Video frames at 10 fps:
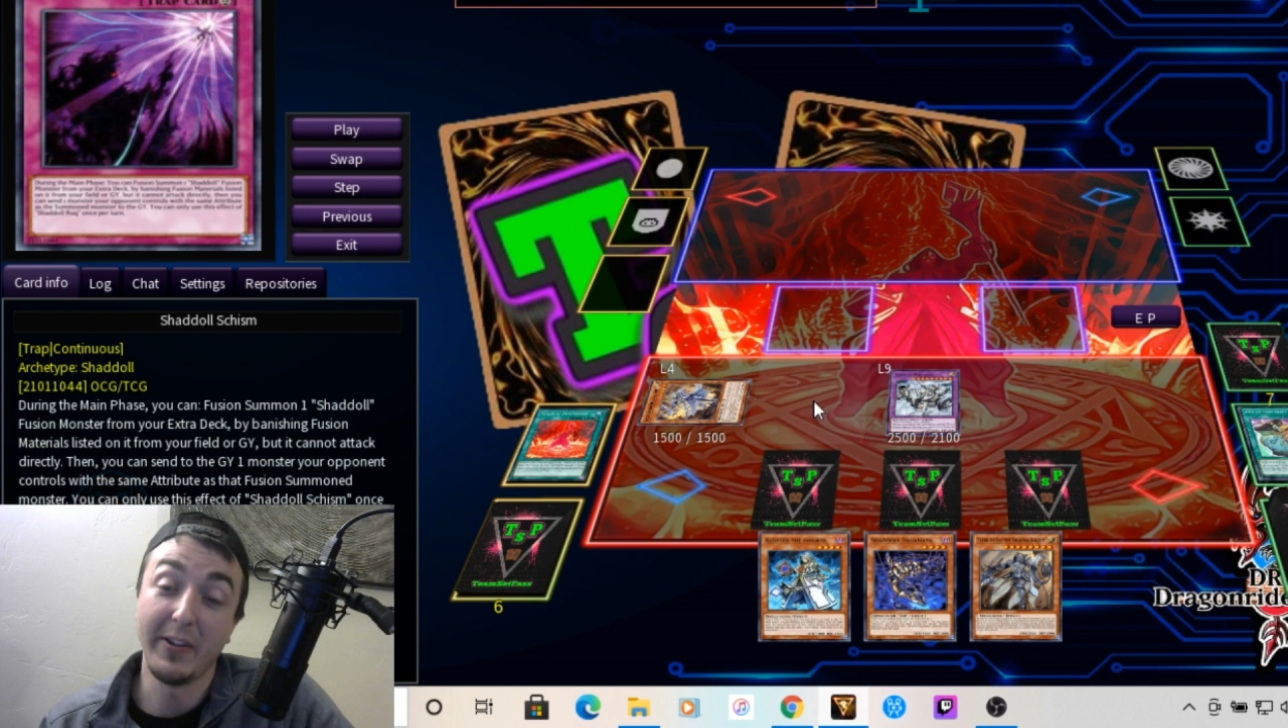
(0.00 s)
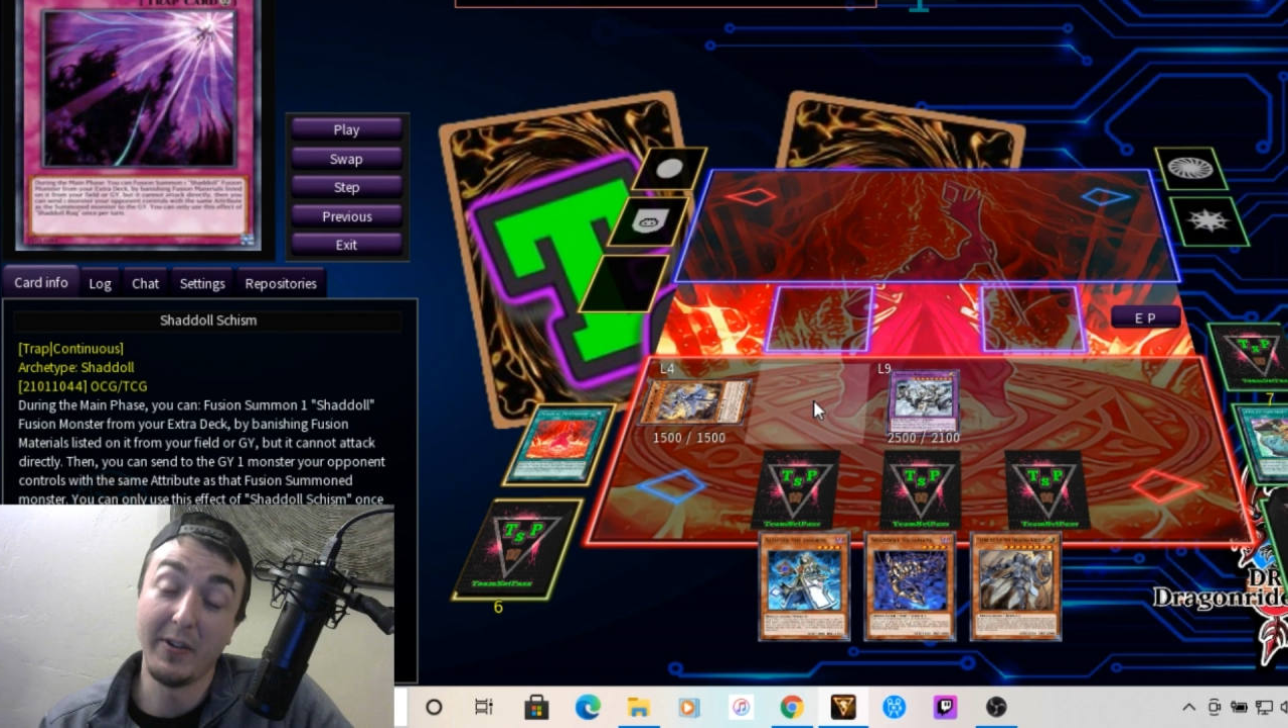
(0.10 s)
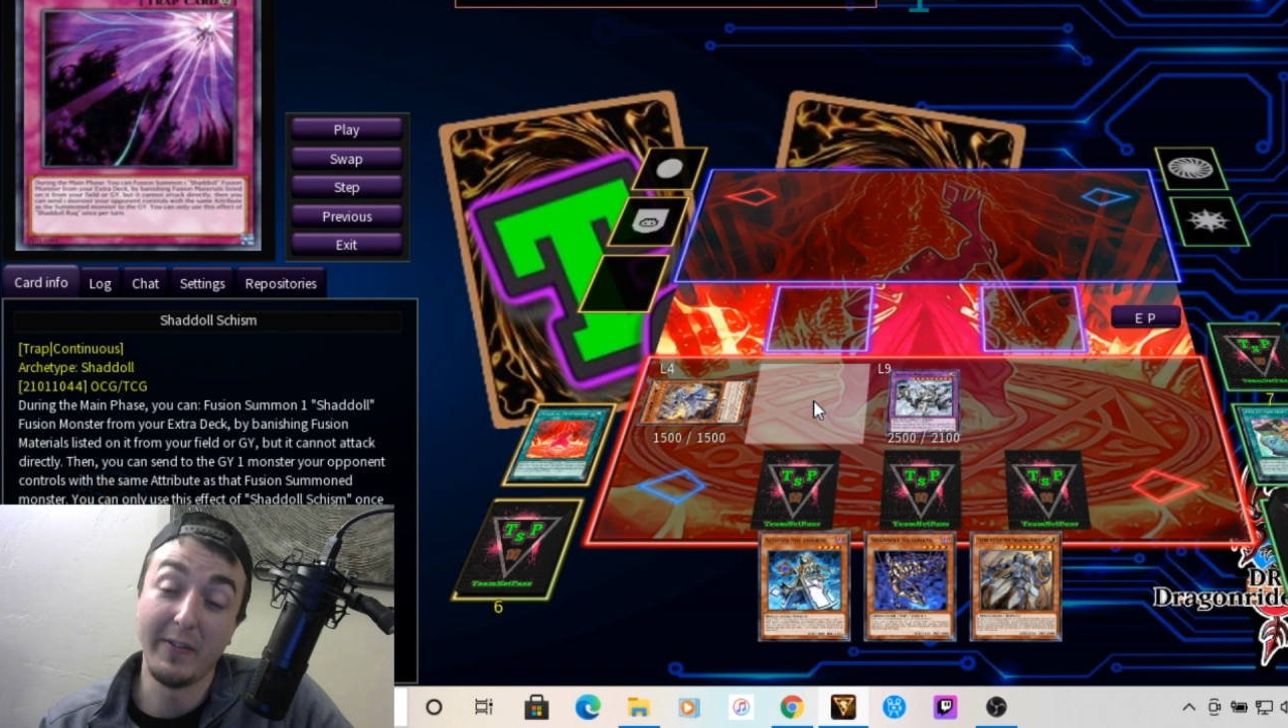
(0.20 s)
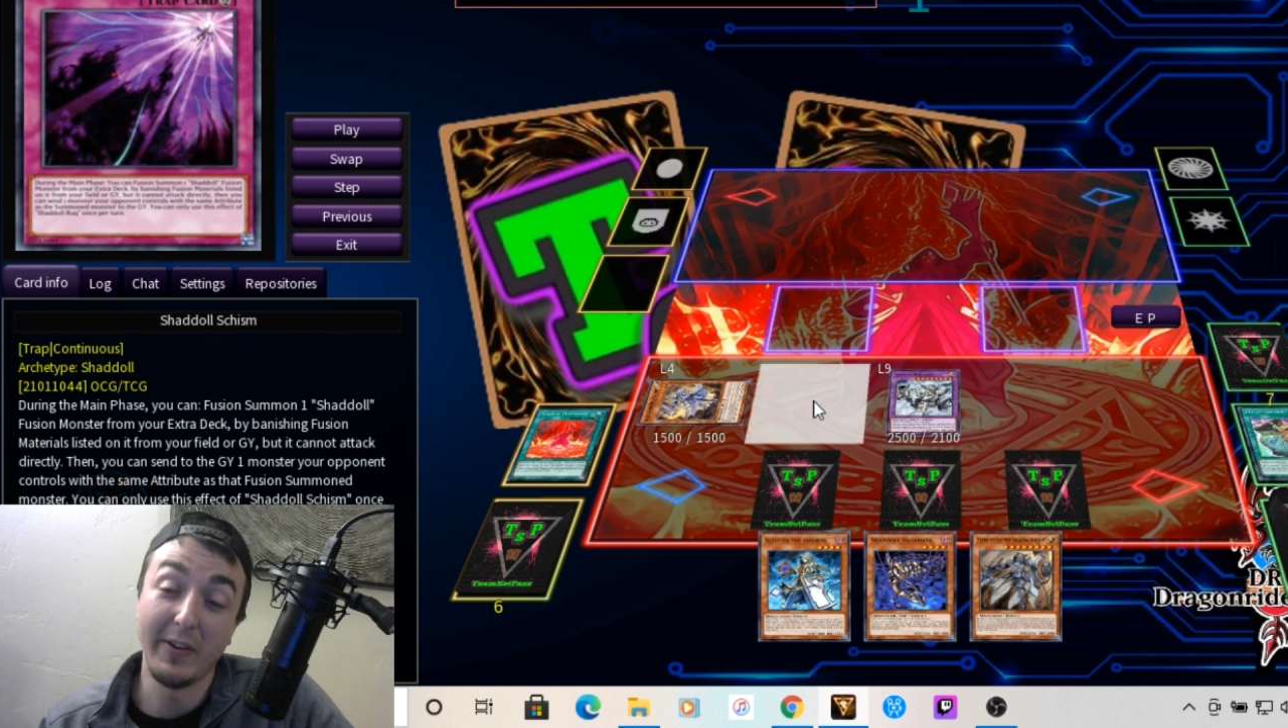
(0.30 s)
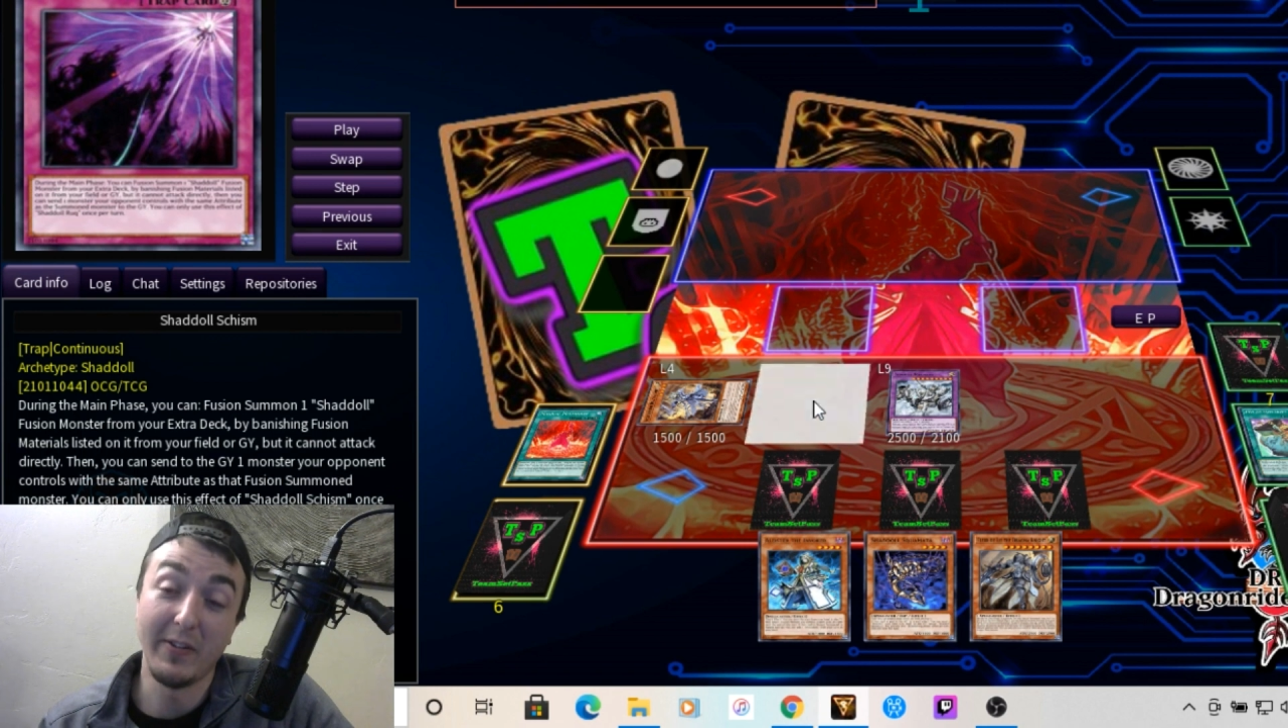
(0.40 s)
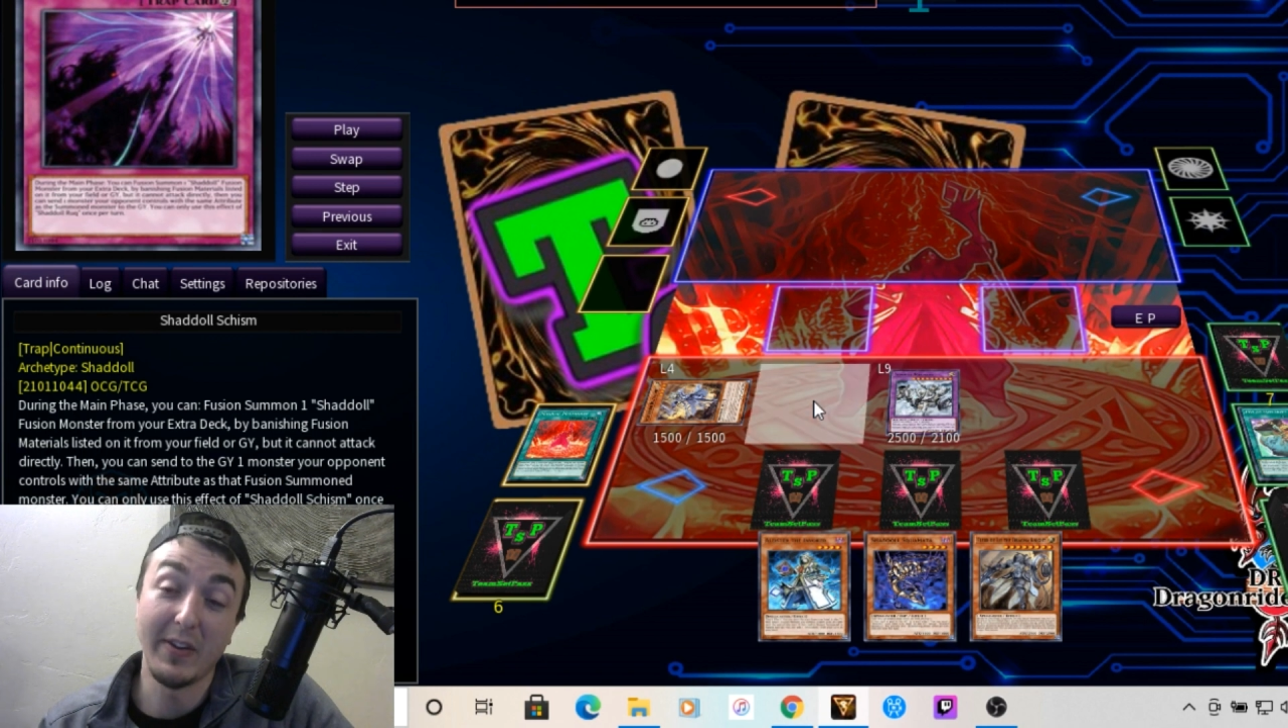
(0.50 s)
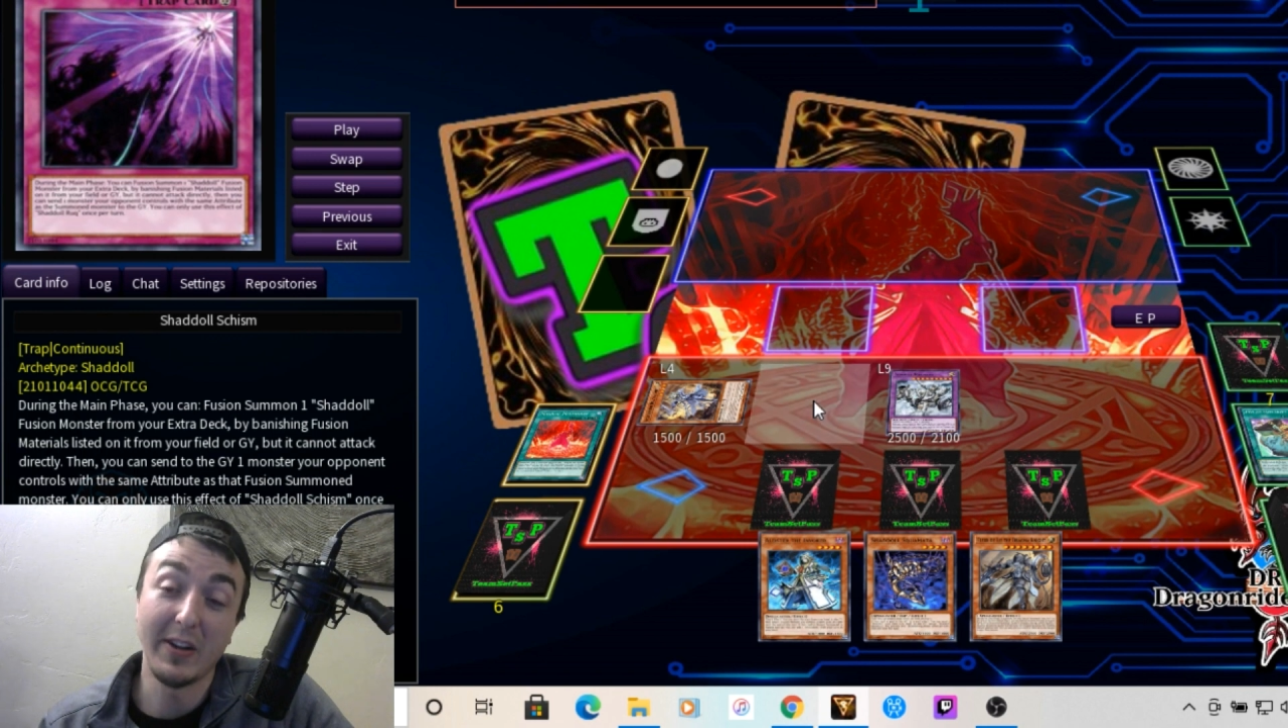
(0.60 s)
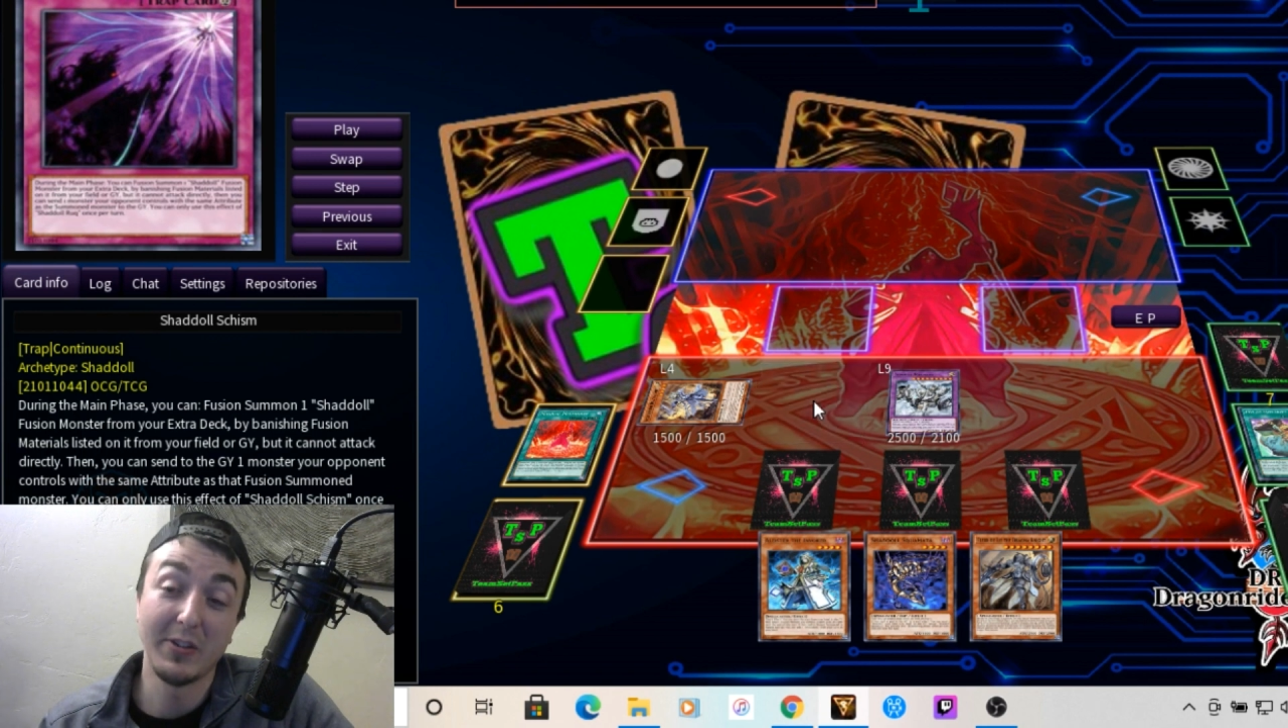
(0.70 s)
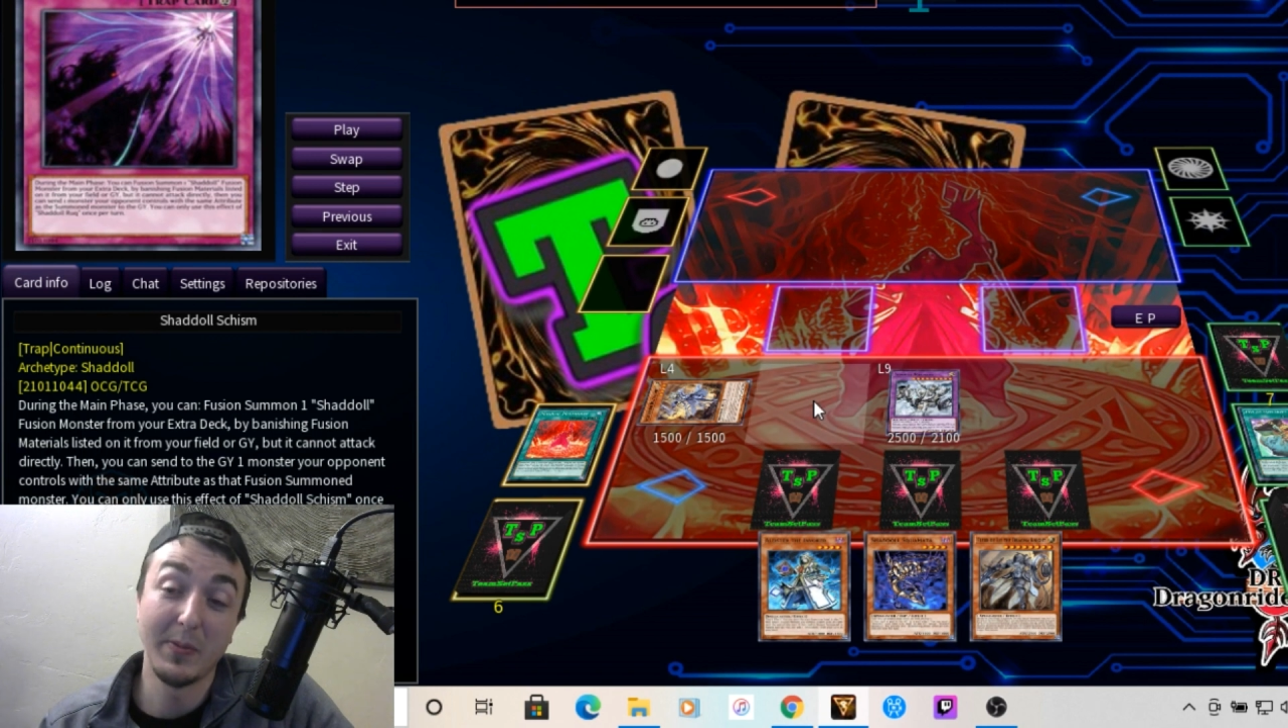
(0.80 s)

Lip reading: Graveyard's actually